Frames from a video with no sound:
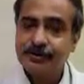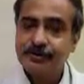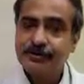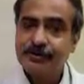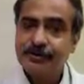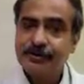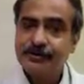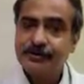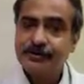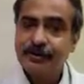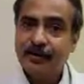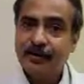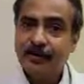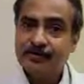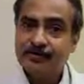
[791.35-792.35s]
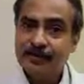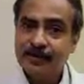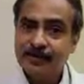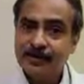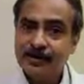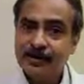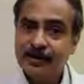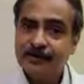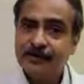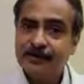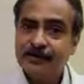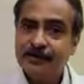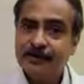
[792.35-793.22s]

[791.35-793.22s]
because of the subtrigonal